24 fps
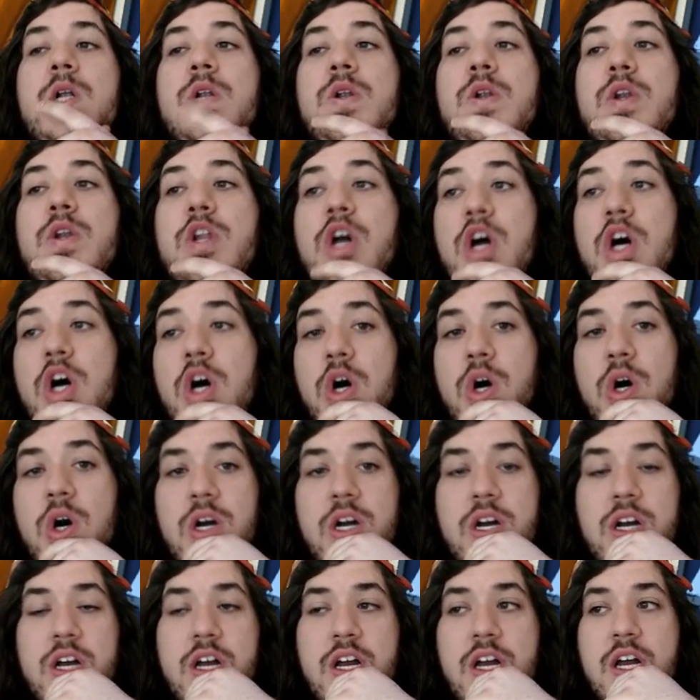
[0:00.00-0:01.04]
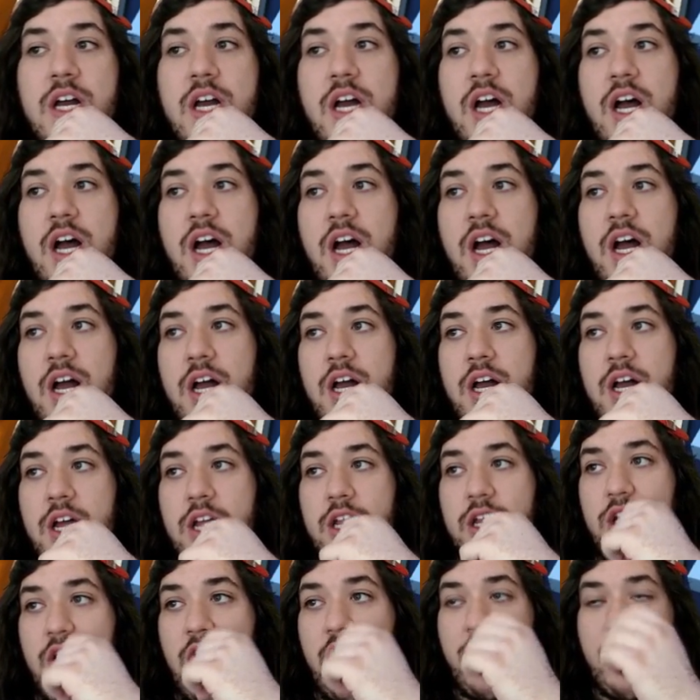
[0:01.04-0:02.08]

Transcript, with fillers: No. I